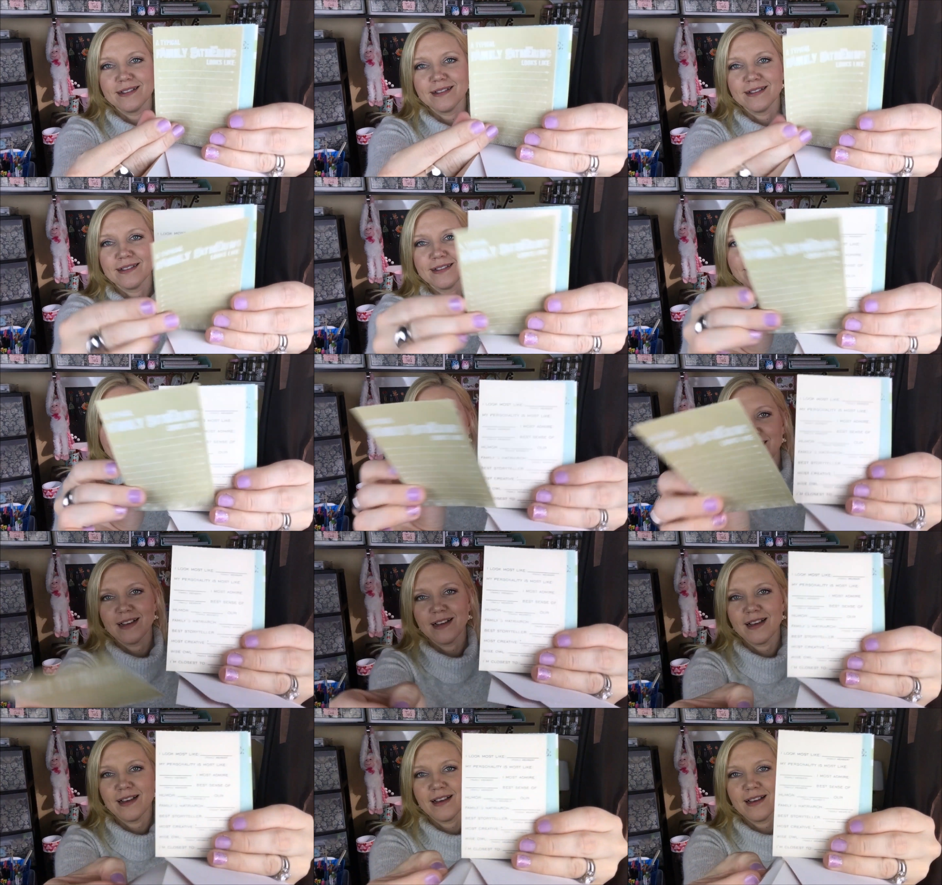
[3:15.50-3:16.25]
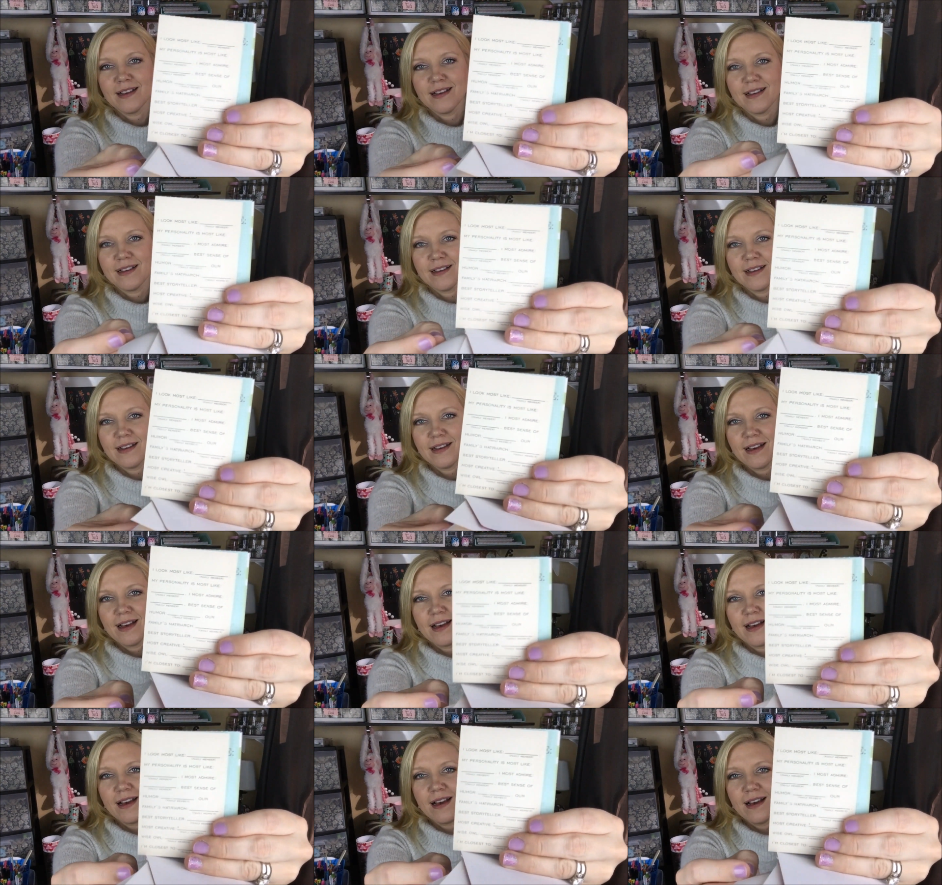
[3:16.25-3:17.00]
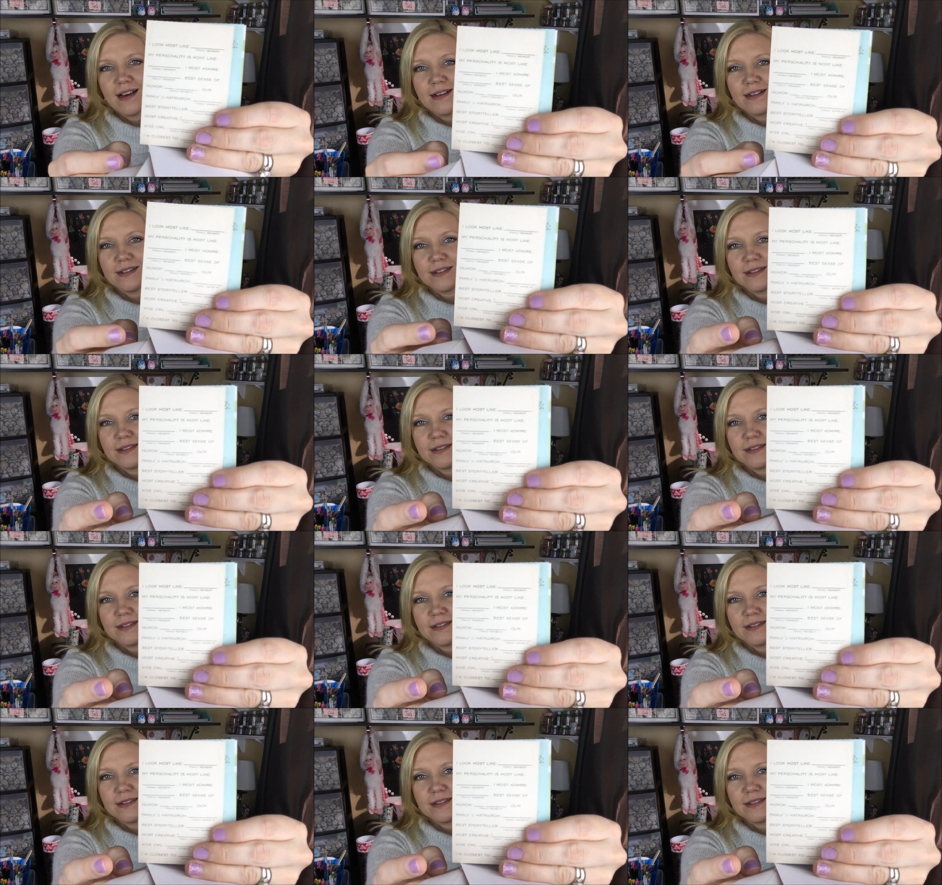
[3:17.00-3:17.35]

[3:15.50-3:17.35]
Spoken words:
Nobody speaks.